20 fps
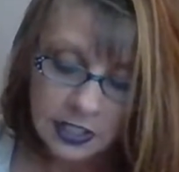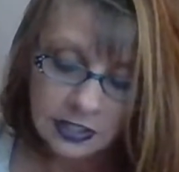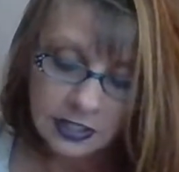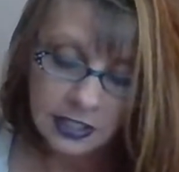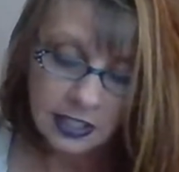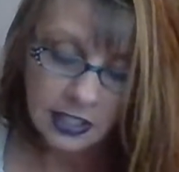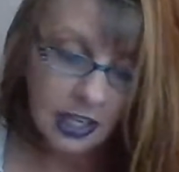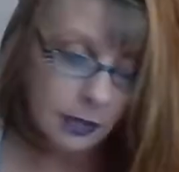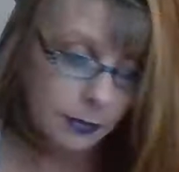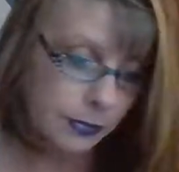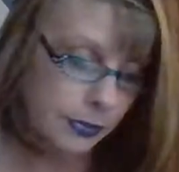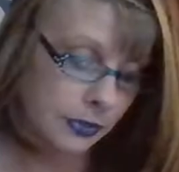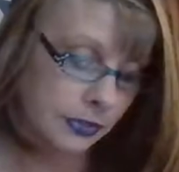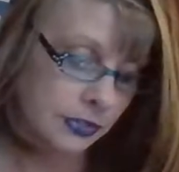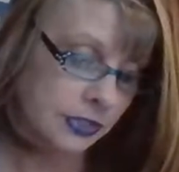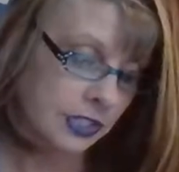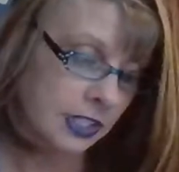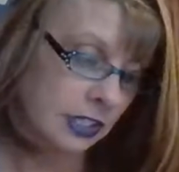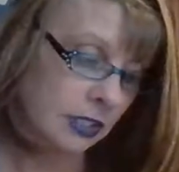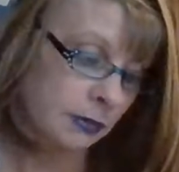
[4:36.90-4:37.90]
the emperor
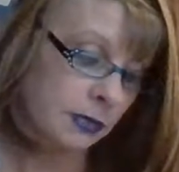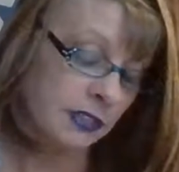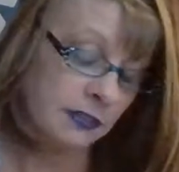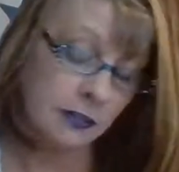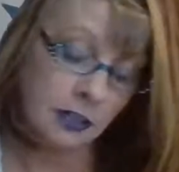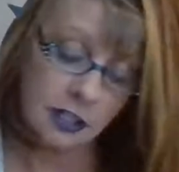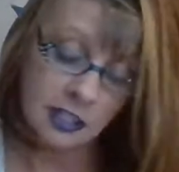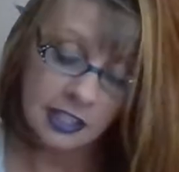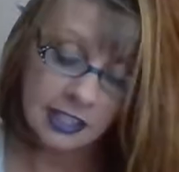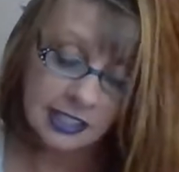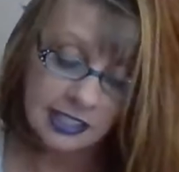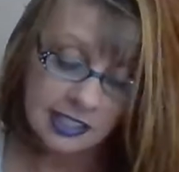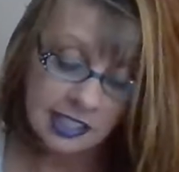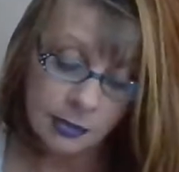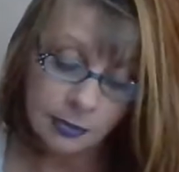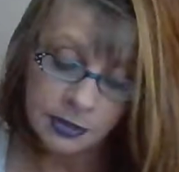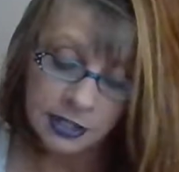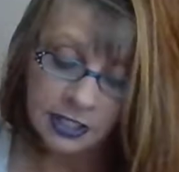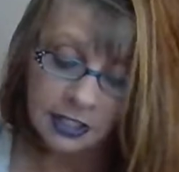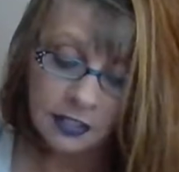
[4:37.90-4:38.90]
is going to be very
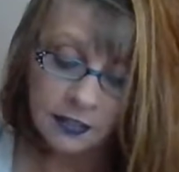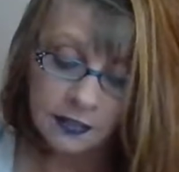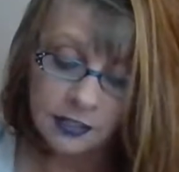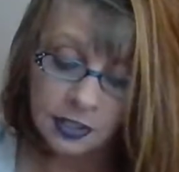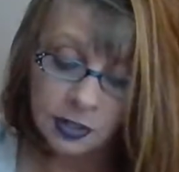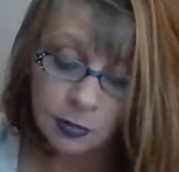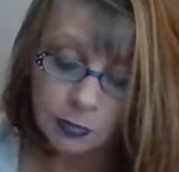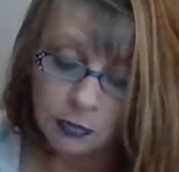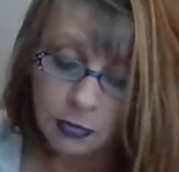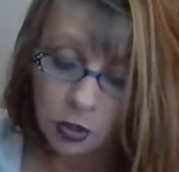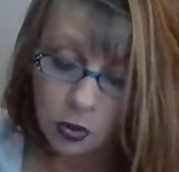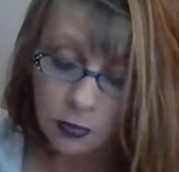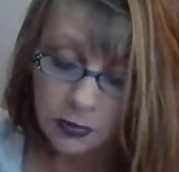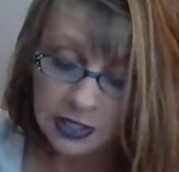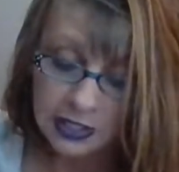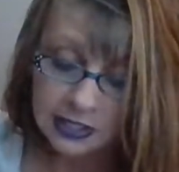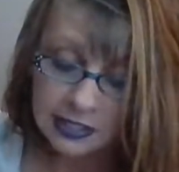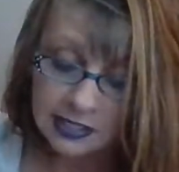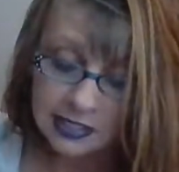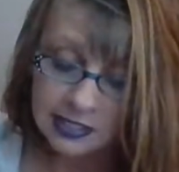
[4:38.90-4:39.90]
accepting of this
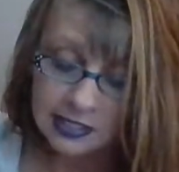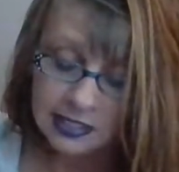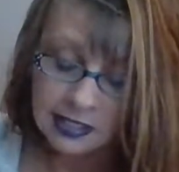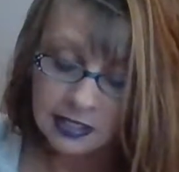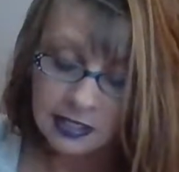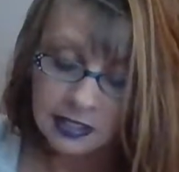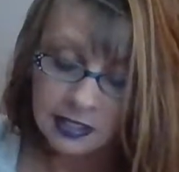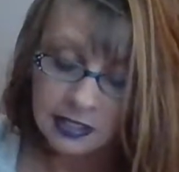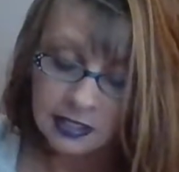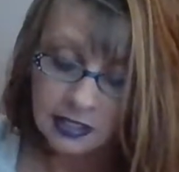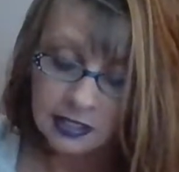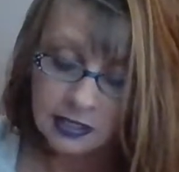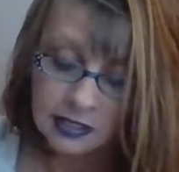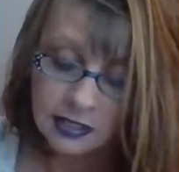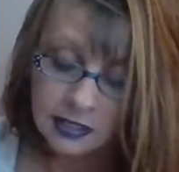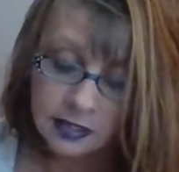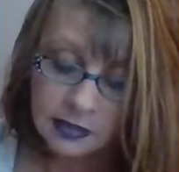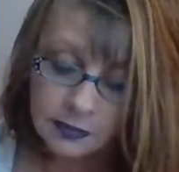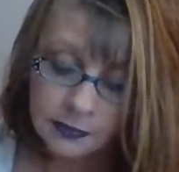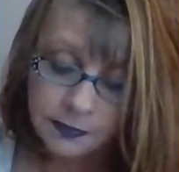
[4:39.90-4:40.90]
moment.
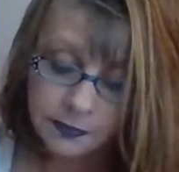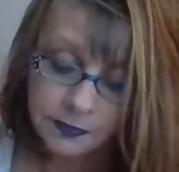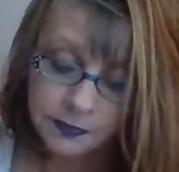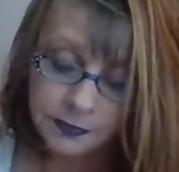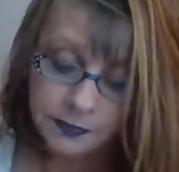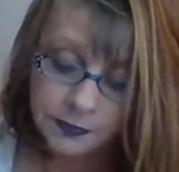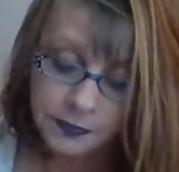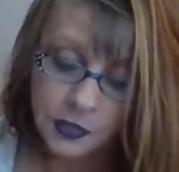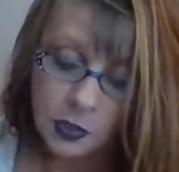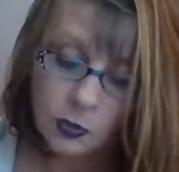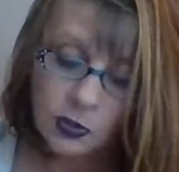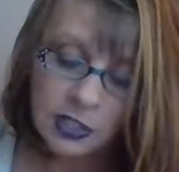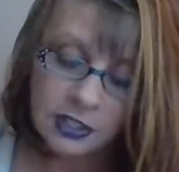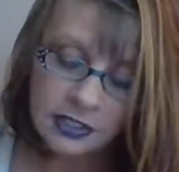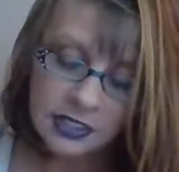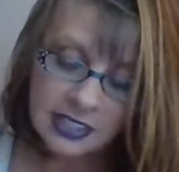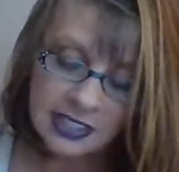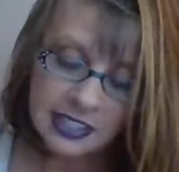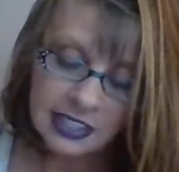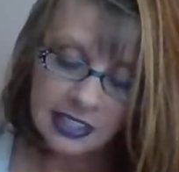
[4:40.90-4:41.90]
Well,
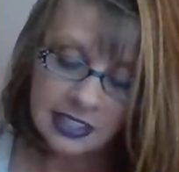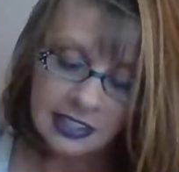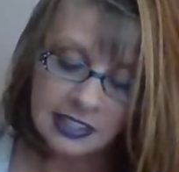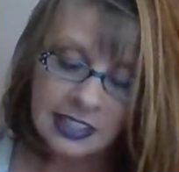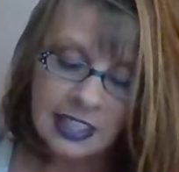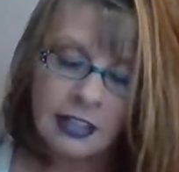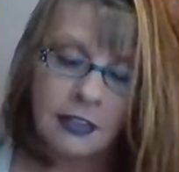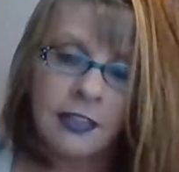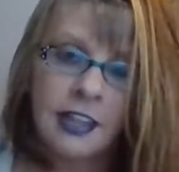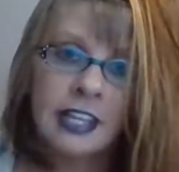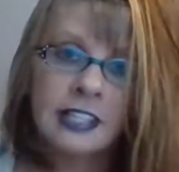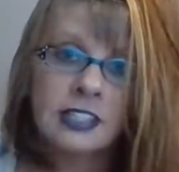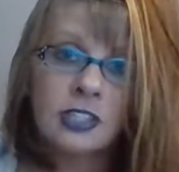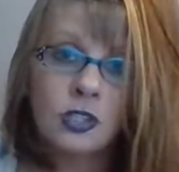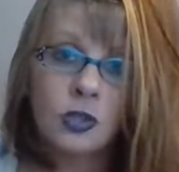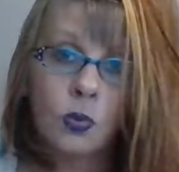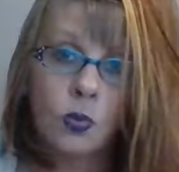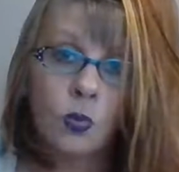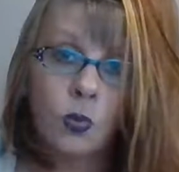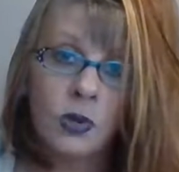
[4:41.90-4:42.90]
see, now that's
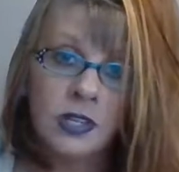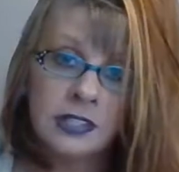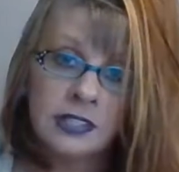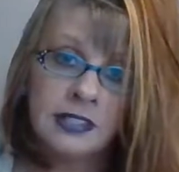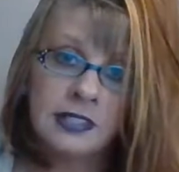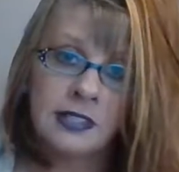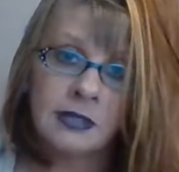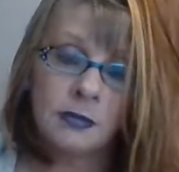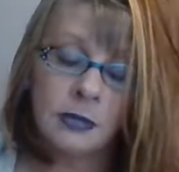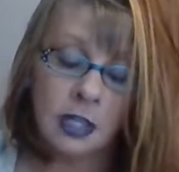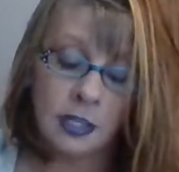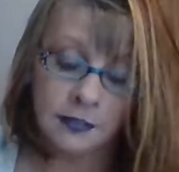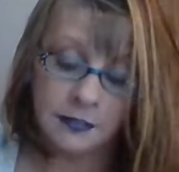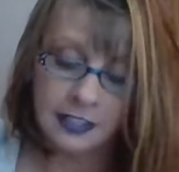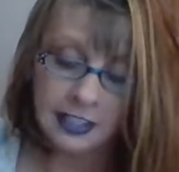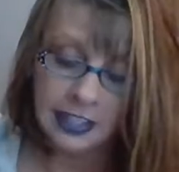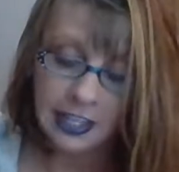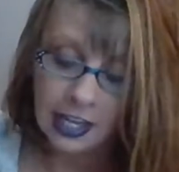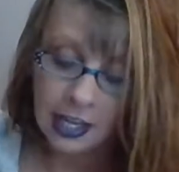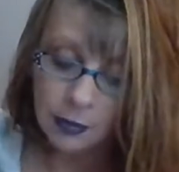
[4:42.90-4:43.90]
the wisdom of
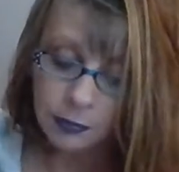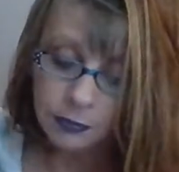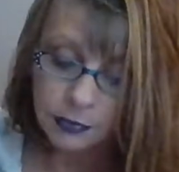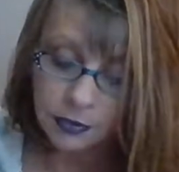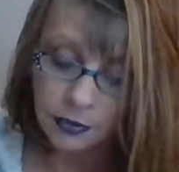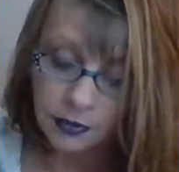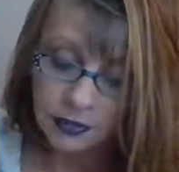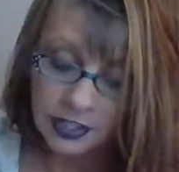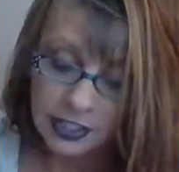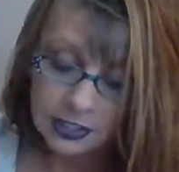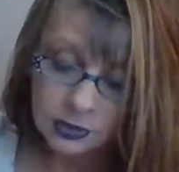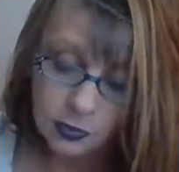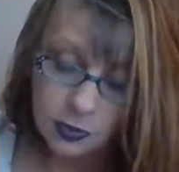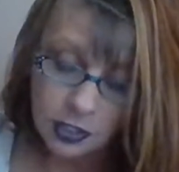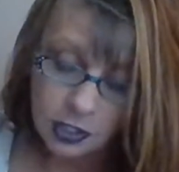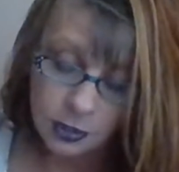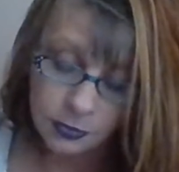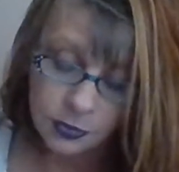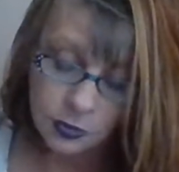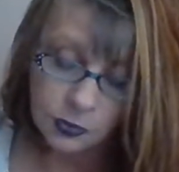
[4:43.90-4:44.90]
the emperor. That's what
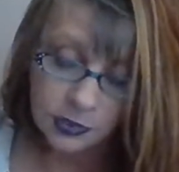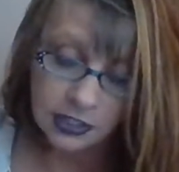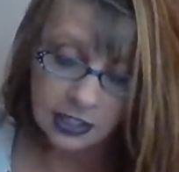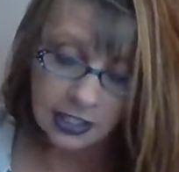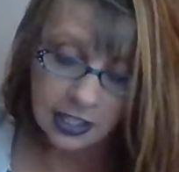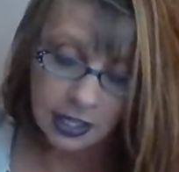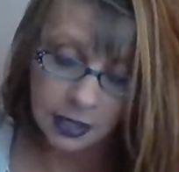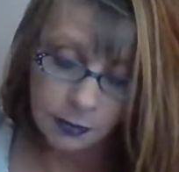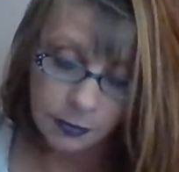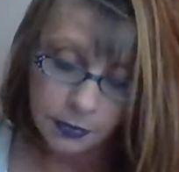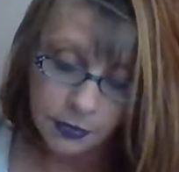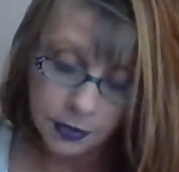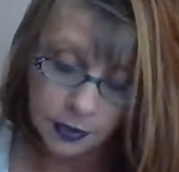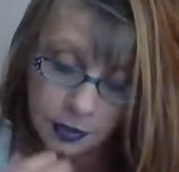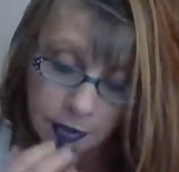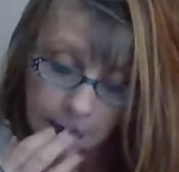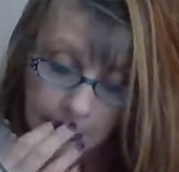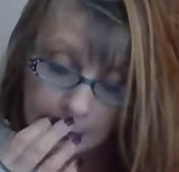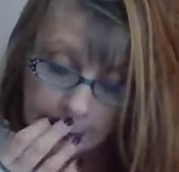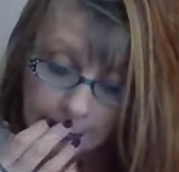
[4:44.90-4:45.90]
comes with the
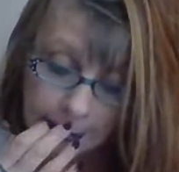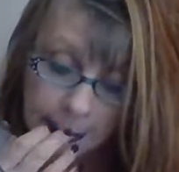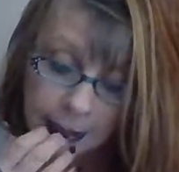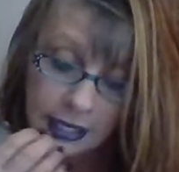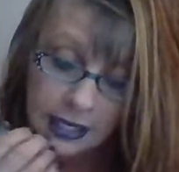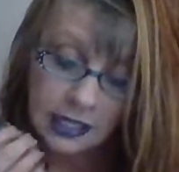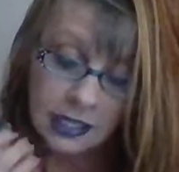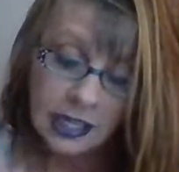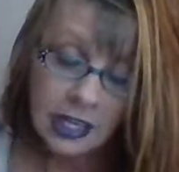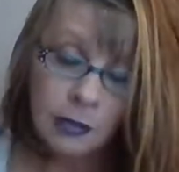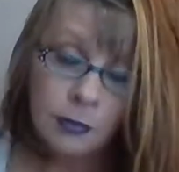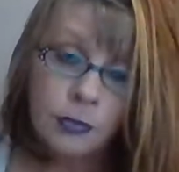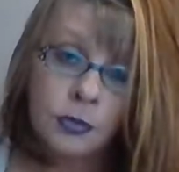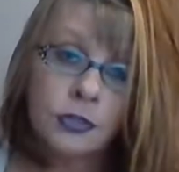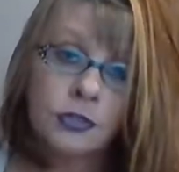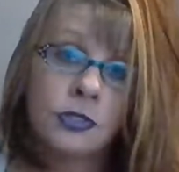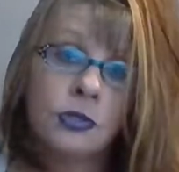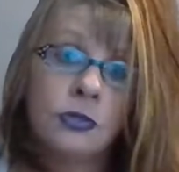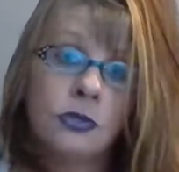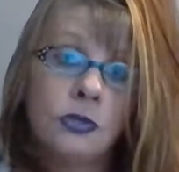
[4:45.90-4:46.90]
emperor. An emperor
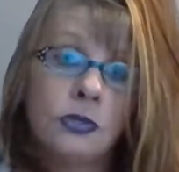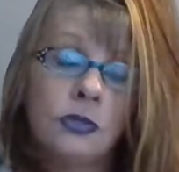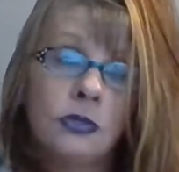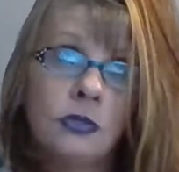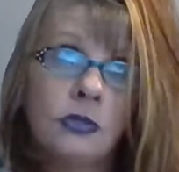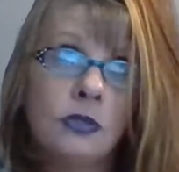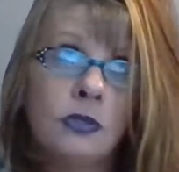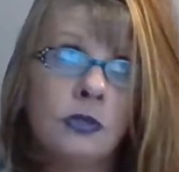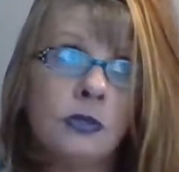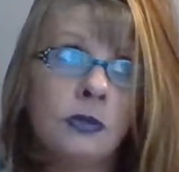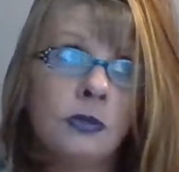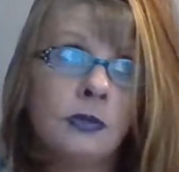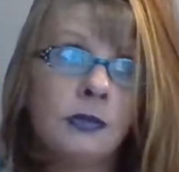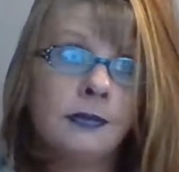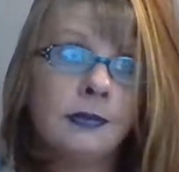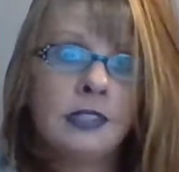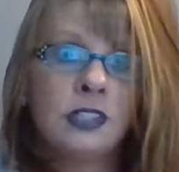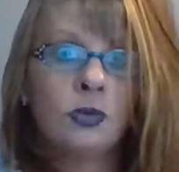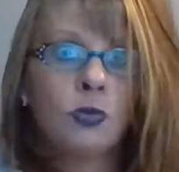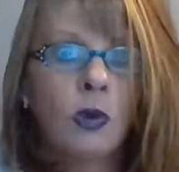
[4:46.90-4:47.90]
who's, who
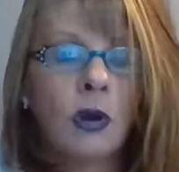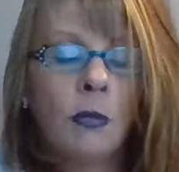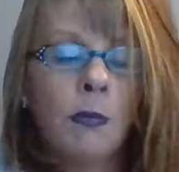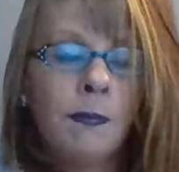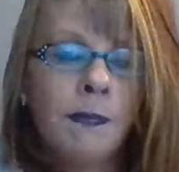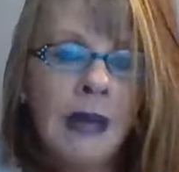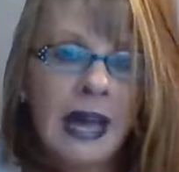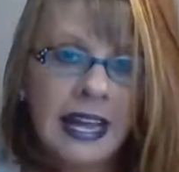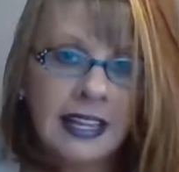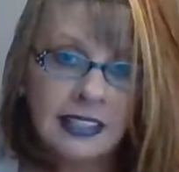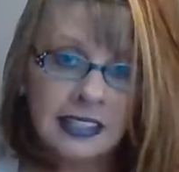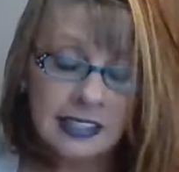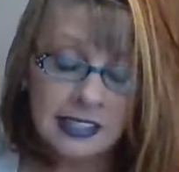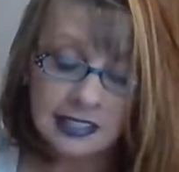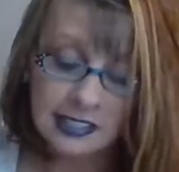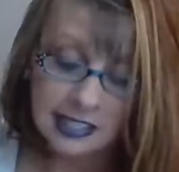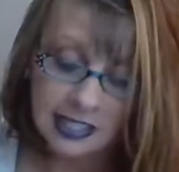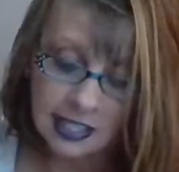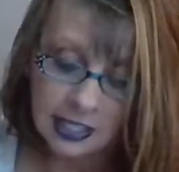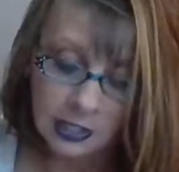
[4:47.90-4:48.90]
is well
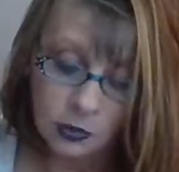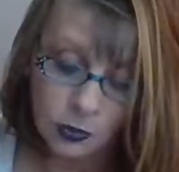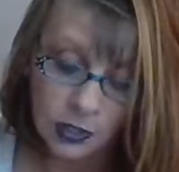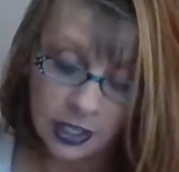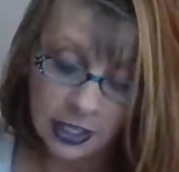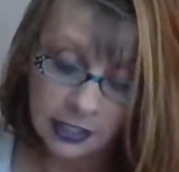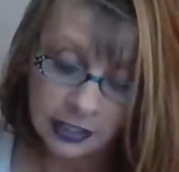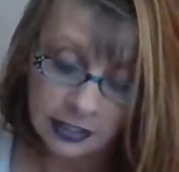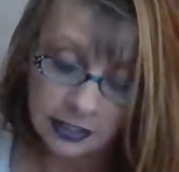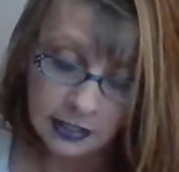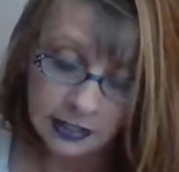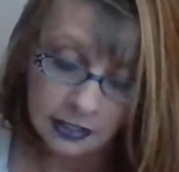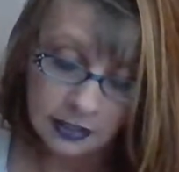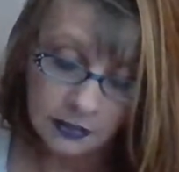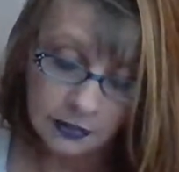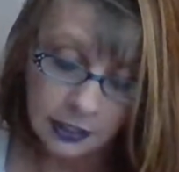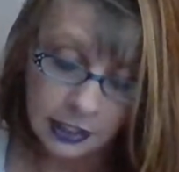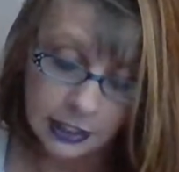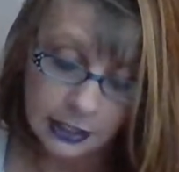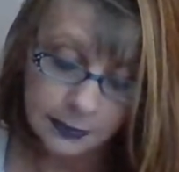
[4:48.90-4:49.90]
balanced anyway,
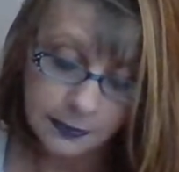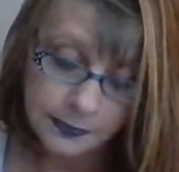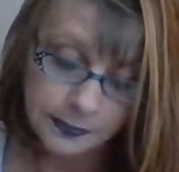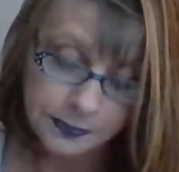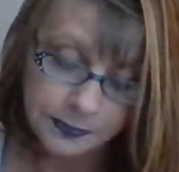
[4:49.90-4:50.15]
right?